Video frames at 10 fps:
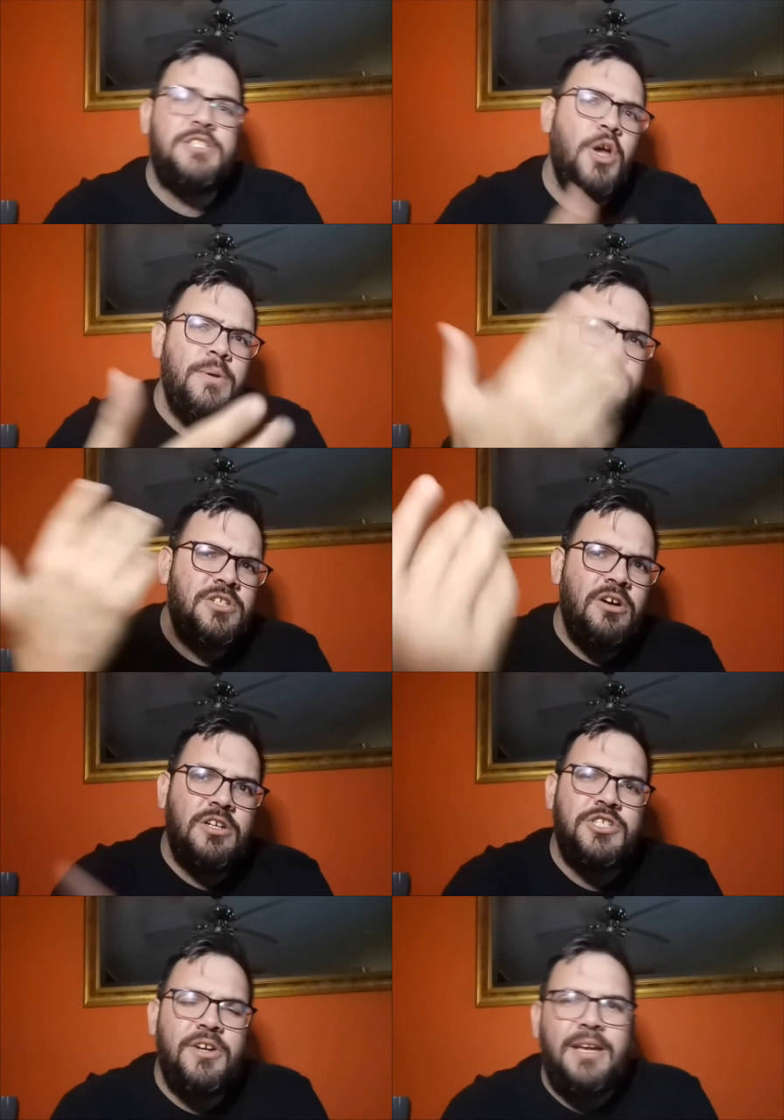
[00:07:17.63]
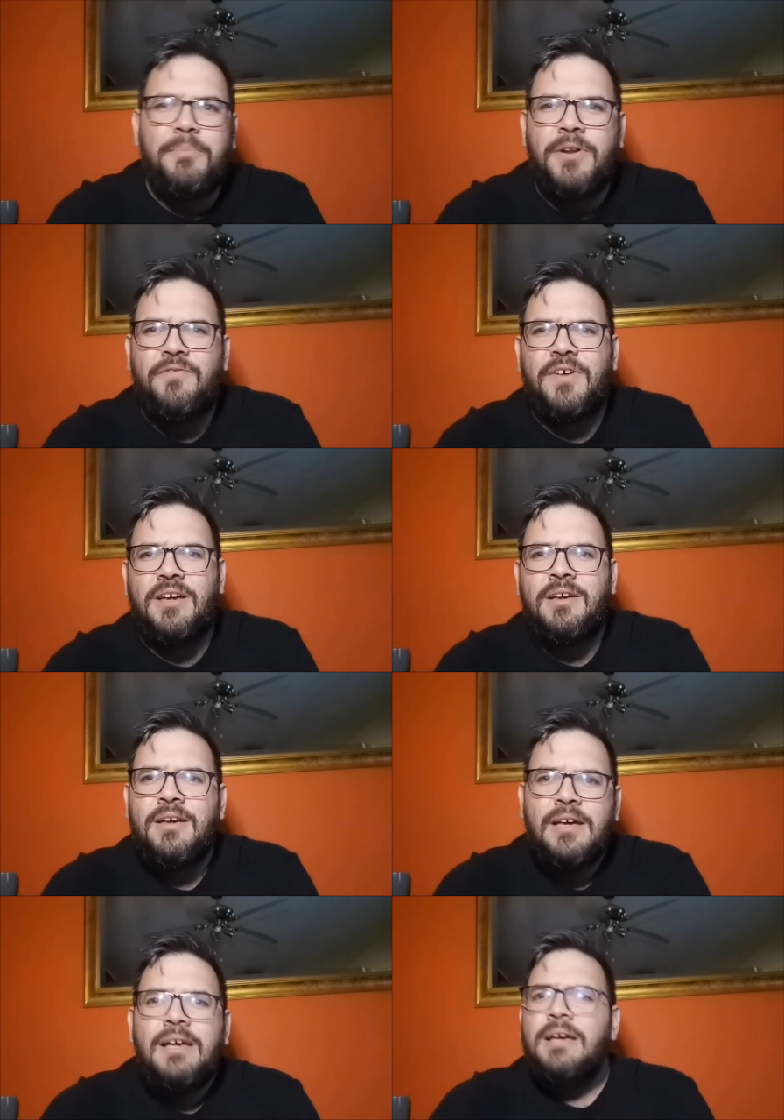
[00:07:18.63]
Zoe Stark showing a bit
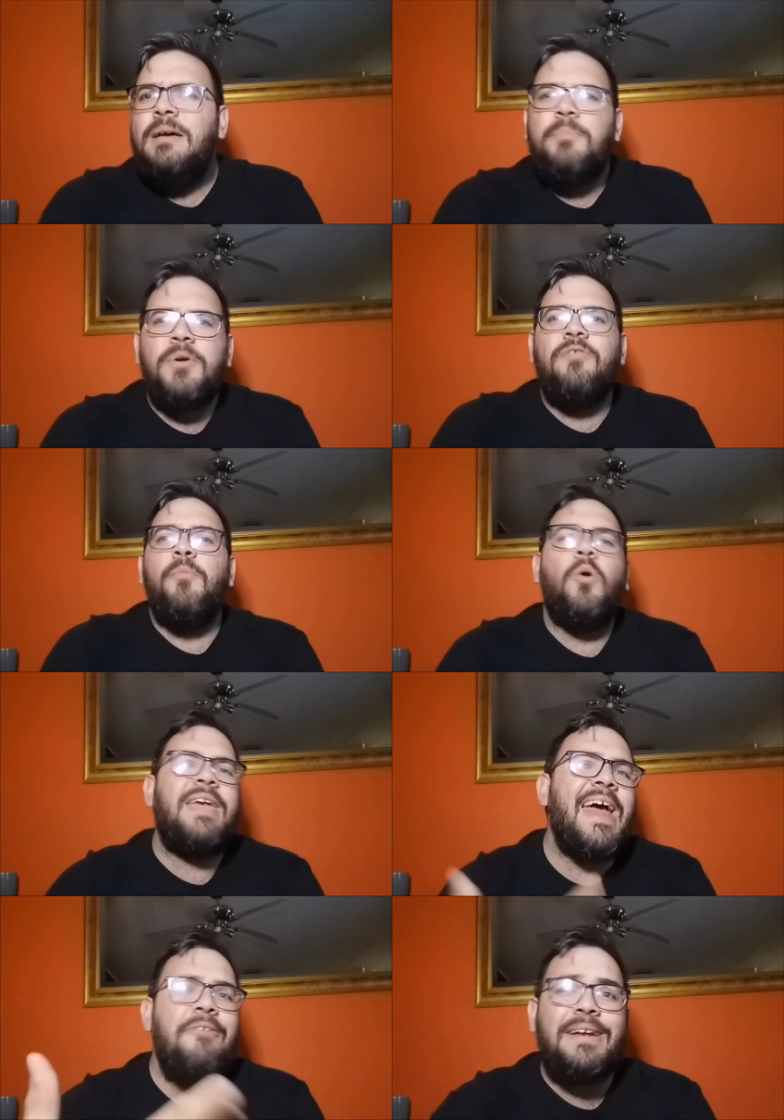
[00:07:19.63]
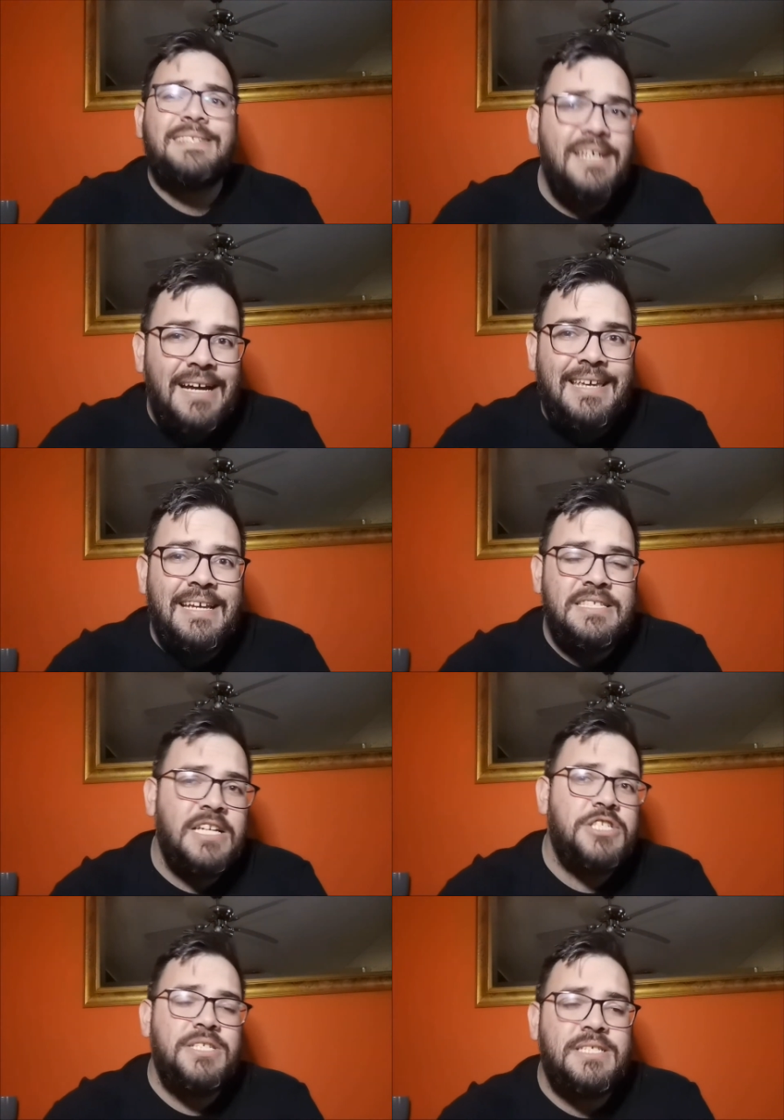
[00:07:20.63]
of more character, I guess,
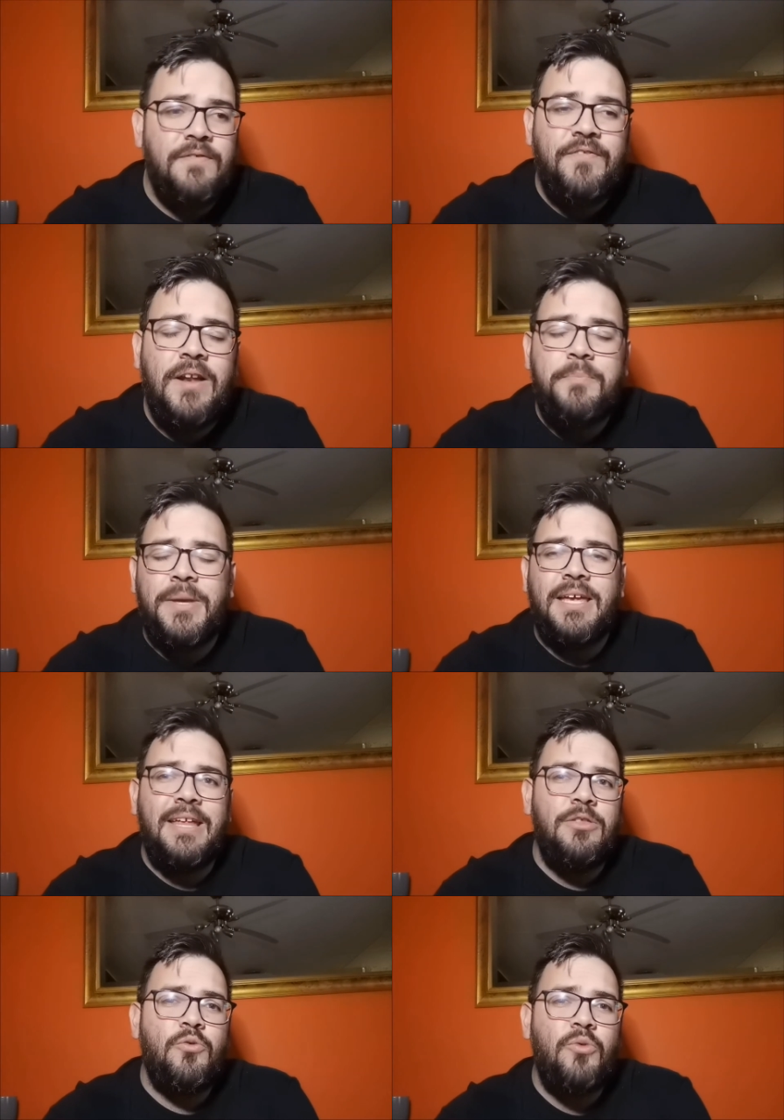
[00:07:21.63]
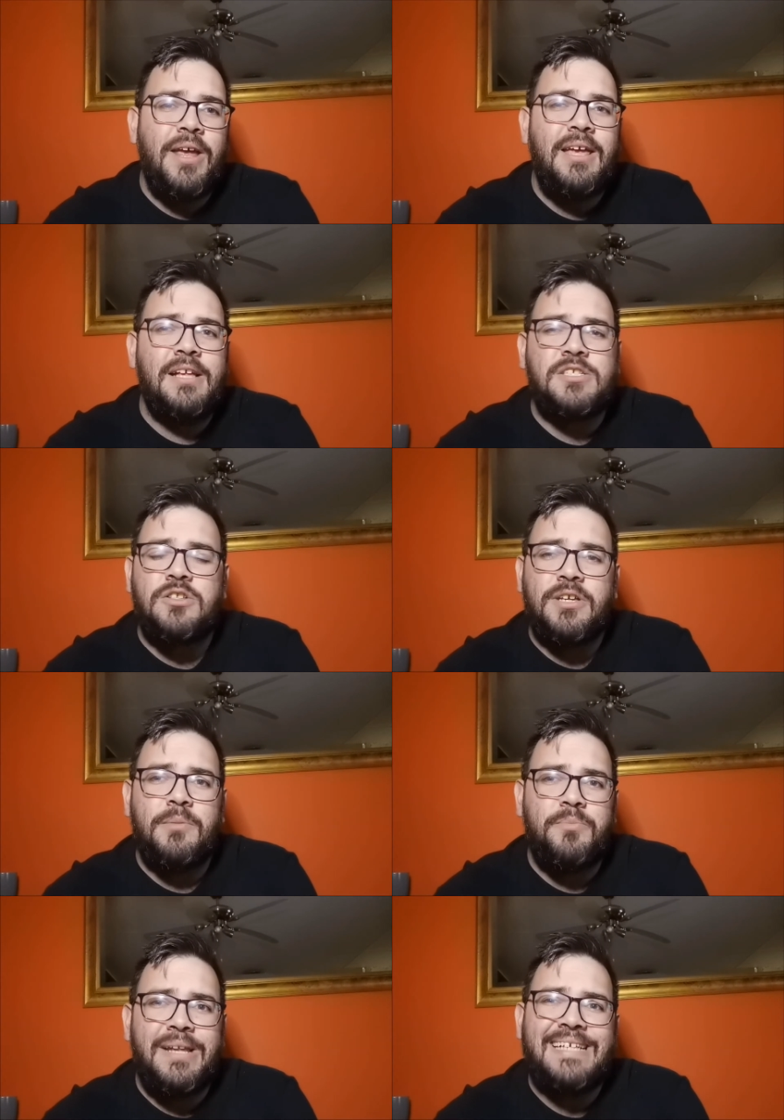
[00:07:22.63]
as she's developing in the ring. It's
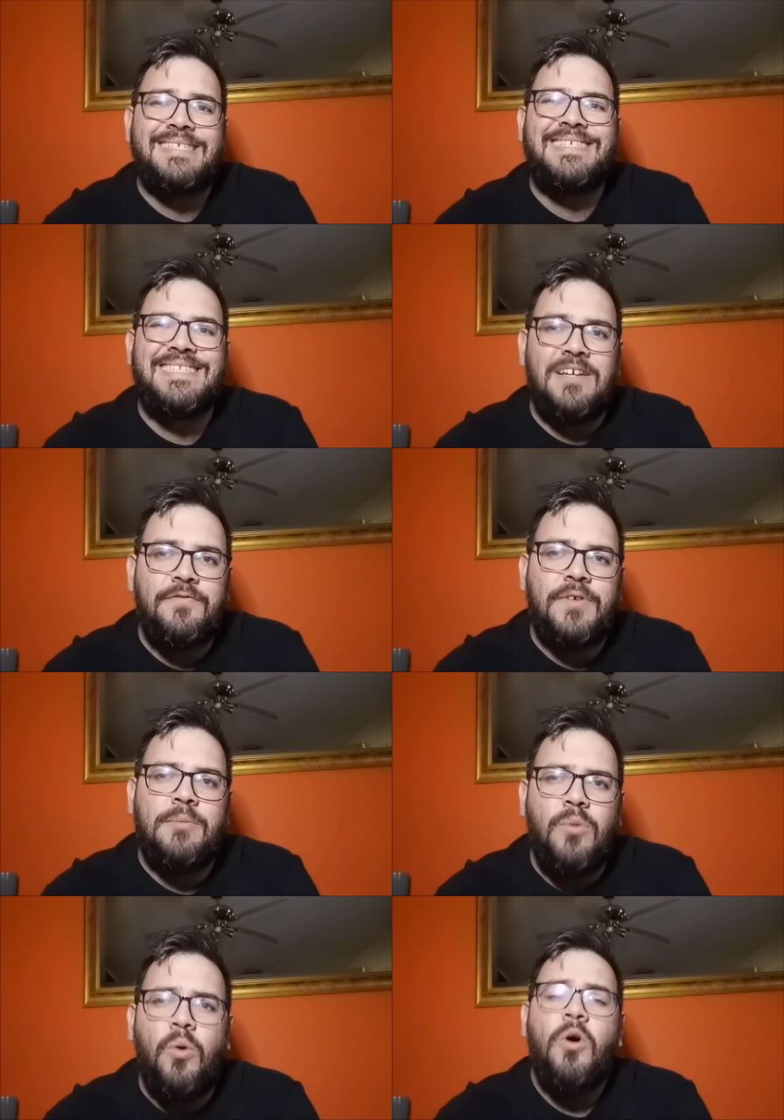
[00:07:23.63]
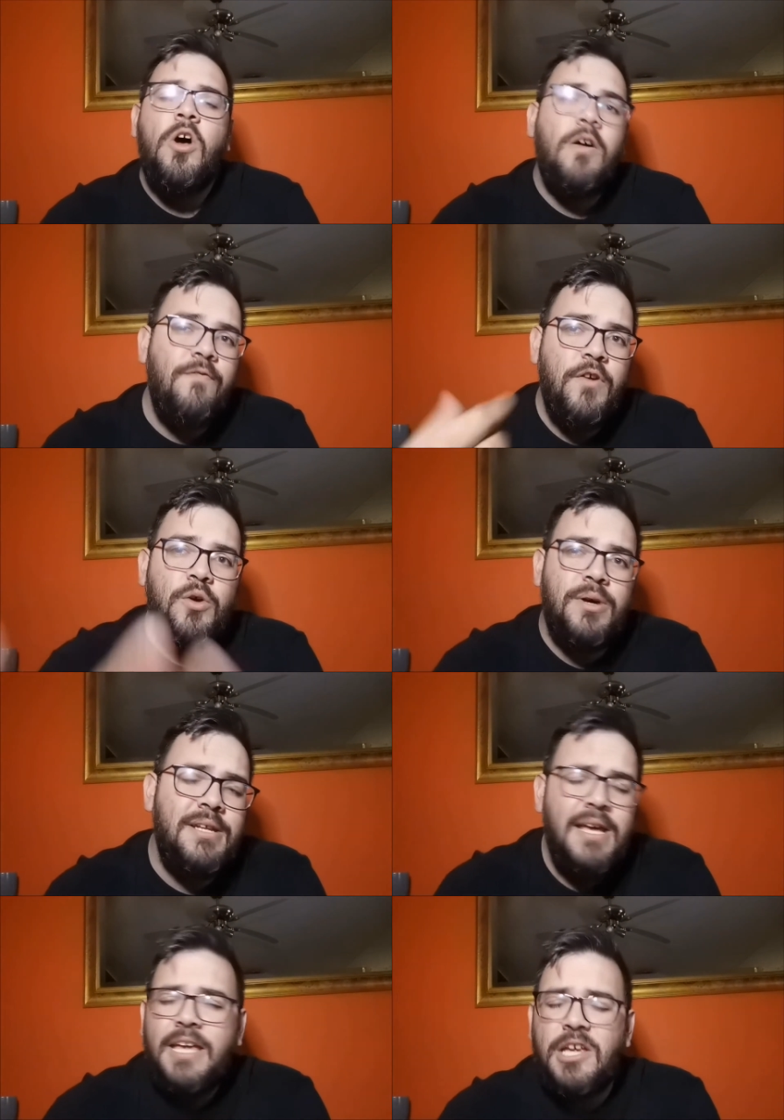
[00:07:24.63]
looking less stiff and more
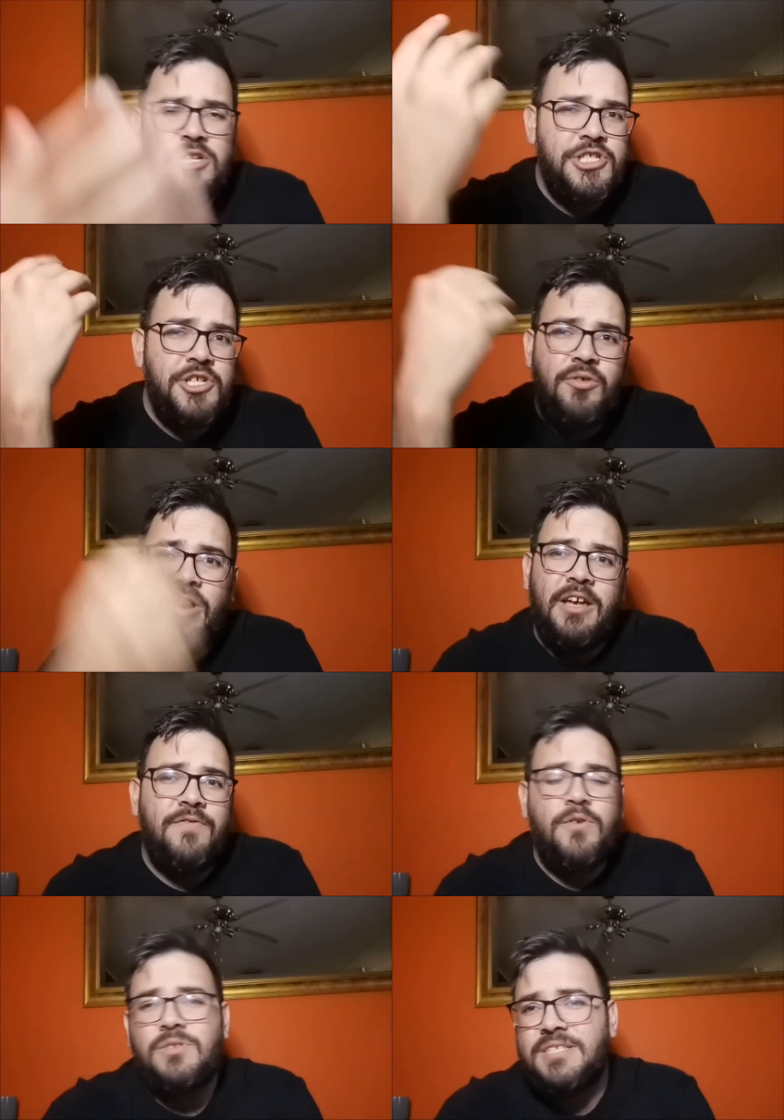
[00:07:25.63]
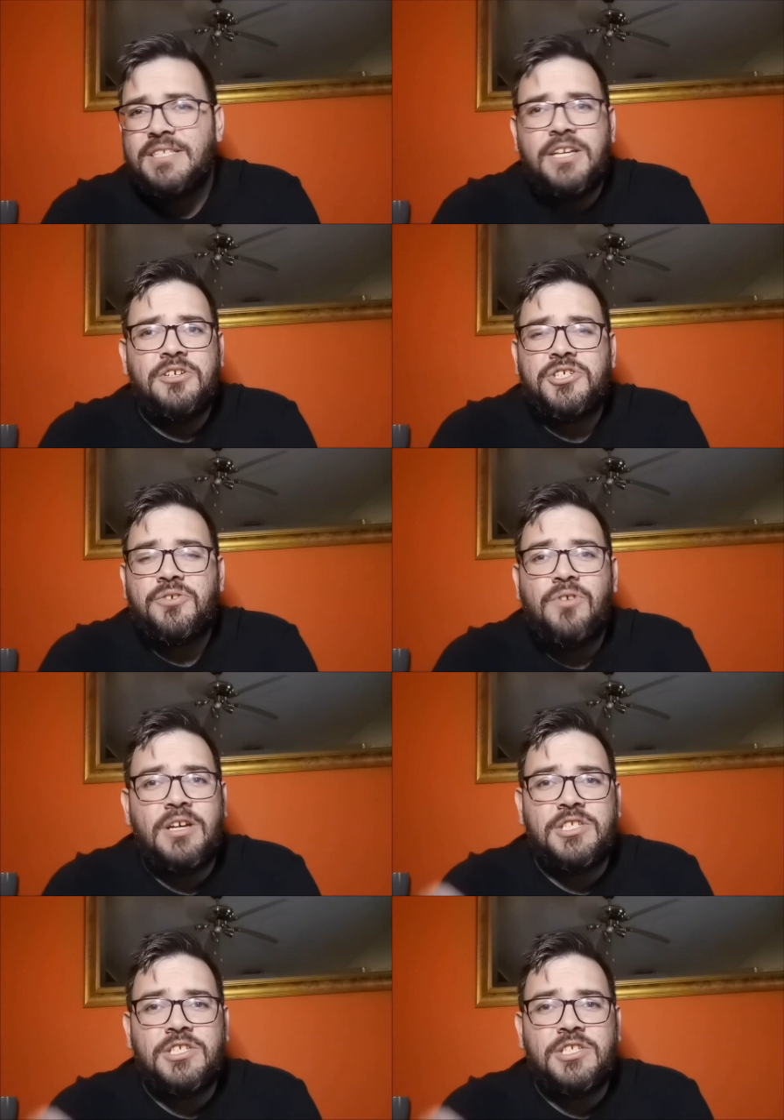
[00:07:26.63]
fluid. Io Shirai, of course, is Io Shirai.